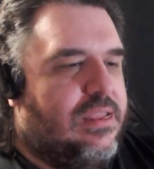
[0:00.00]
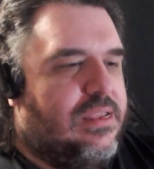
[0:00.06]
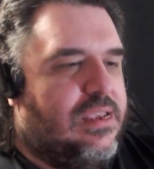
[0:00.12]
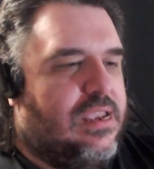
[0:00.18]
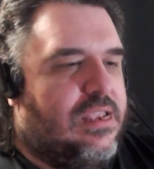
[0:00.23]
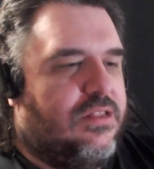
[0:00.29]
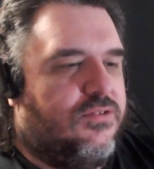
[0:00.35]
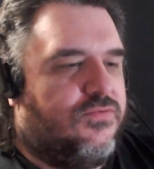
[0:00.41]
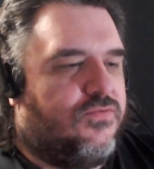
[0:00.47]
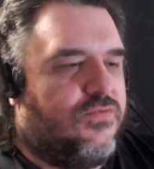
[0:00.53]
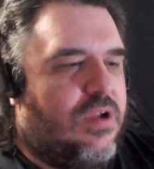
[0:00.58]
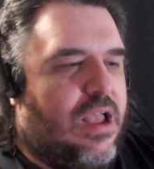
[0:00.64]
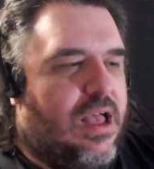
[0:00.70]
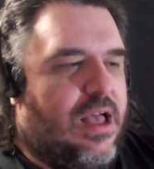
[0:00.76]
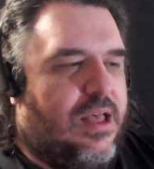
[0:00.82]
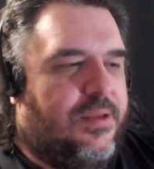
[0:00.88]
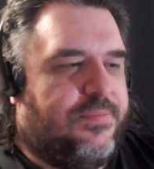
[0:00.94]
And
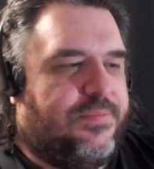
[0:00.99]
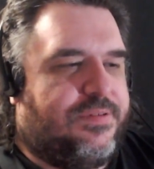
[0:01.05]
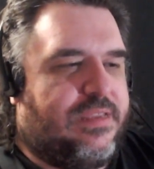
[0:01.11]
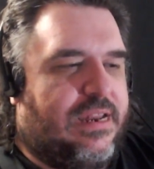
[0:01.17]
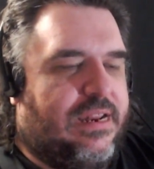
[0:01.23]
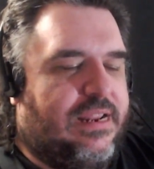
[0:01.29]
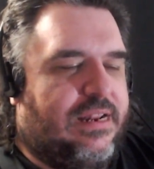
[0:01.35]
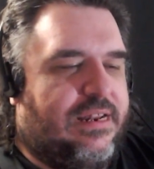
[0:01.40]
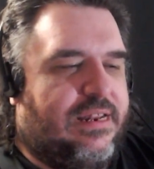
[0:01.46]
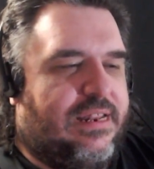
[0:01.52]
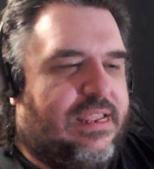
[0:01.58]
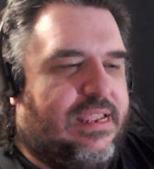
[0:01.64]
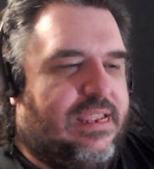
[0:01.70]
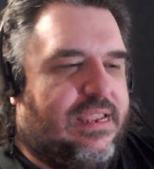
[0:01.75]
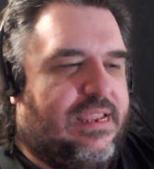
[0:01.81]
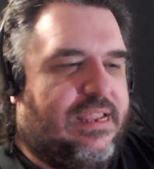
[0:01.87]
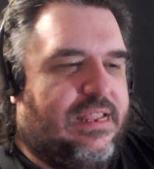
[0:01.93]
Rom setting
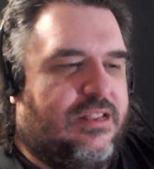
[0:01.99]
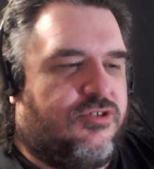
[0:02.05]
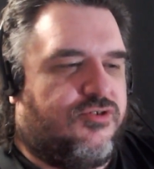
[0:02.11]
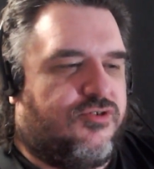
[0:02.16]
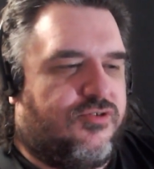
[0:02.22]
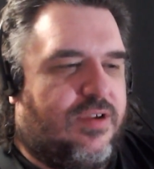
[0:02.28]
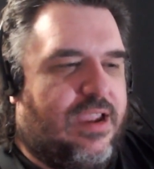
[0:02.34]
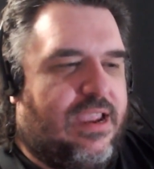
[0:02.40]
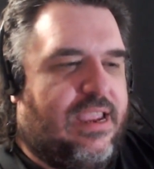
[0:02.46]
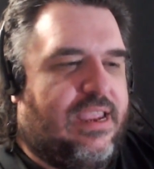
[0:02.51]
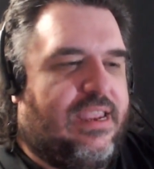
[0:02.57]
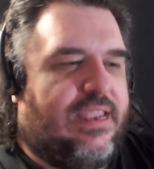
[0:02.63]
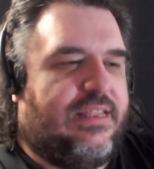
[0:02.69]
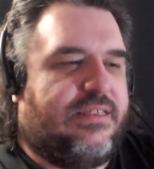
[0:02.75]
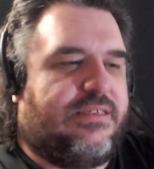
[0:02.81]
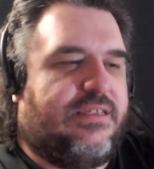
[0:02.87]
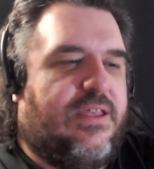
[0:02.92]
the
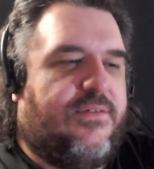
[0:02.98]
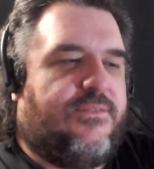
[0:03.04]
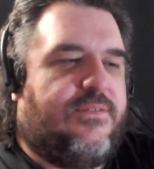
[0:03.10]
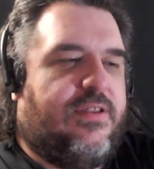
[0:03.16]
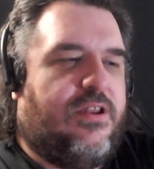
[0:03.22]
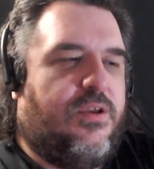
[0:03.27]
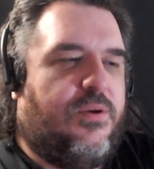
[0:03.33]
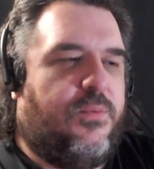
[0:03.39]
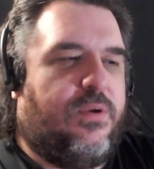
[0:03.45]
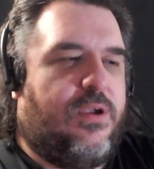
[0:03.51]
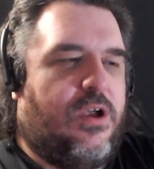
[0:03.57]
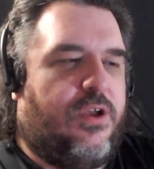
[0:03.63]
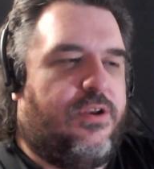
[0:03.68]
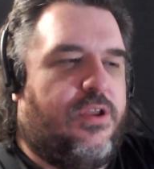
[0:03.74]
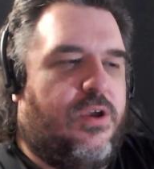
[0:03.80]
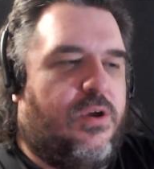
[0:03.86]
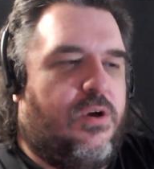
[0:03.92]
tray and stuff. We all
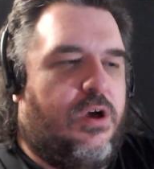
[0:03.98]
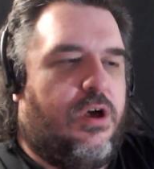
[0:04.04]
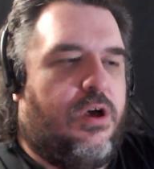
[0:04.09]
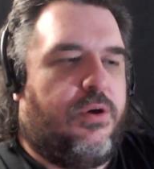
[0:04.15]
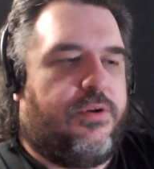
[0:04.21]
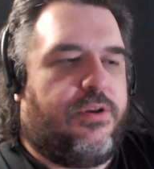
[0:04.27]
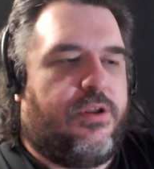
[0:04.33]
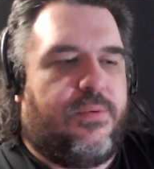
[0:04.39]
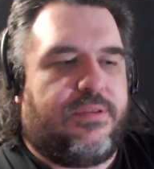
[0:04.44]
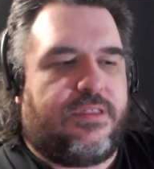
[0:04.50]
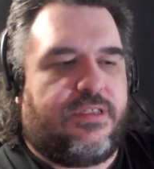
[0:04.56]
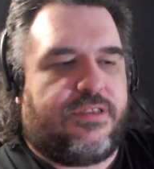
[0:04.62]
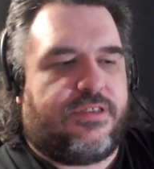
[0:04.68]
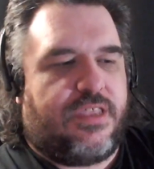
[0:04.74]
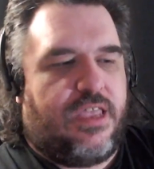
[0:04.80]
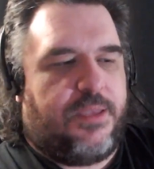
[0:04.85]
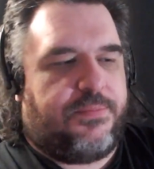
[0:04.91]
know Odo is a
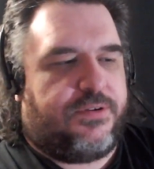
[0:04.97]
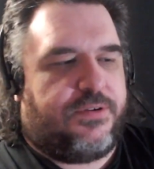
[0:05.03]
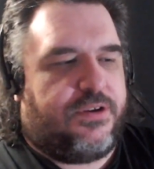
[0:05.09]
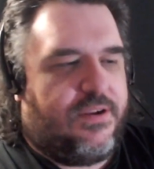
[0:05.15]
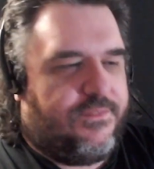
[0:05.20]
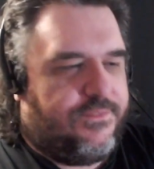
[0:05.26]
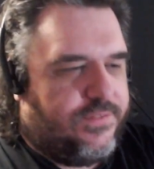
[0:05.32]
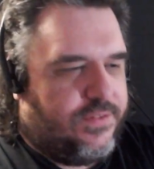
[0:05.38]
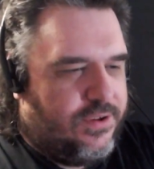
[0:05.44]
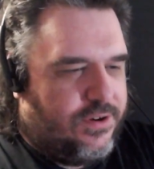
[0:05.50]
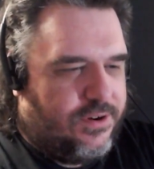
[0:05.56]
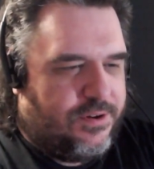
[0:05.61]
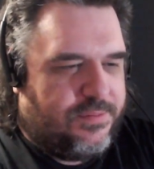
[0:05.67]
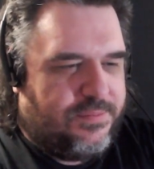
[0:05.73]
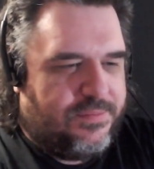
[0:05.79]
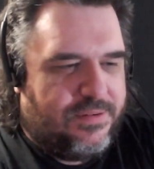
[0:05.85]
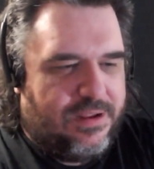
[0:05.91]

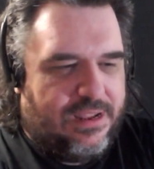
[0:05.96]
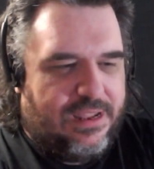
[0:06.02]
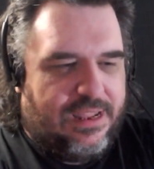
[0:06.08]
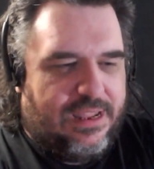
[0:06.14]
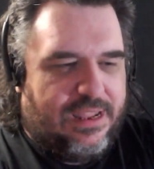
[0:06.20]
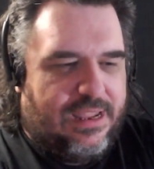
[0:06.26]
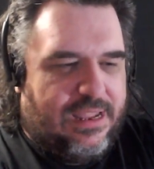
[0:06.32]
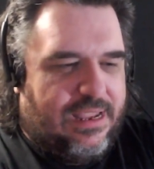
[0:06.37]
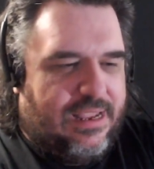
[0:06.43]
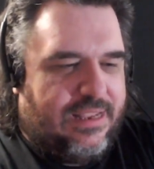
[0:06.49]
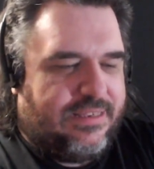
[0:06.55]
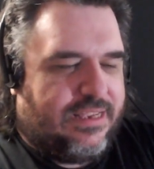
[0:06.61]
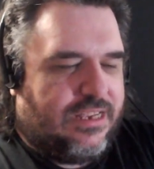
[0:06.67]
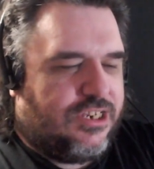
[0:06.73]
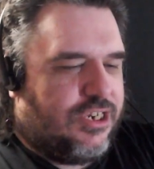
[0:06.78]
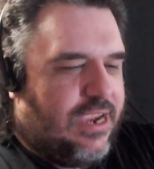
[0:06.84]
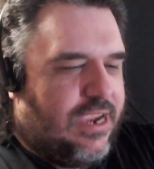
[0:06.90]
shapeshifter. He's a
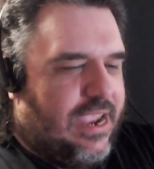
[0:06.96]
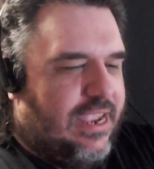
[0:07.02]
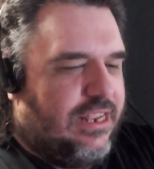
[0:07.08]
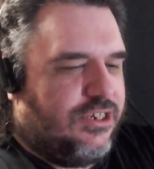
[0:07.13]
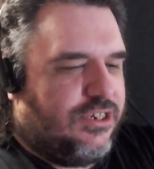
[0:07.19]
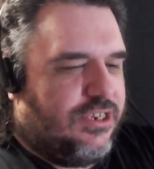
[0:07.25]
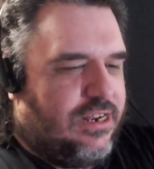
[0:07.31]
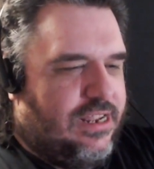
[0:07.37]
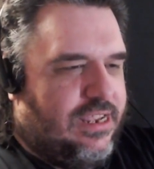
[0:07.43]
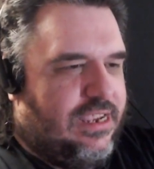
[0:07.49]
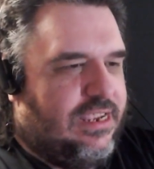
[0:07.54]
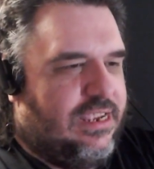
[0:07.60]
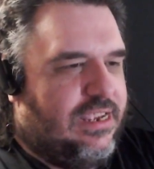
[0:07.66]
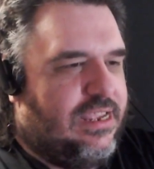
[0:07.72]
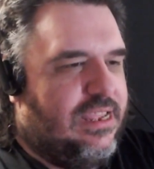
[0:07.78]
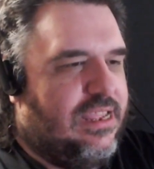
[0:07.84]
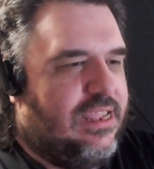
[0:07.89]

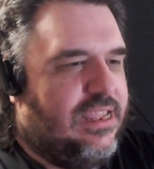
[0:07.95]
changeling.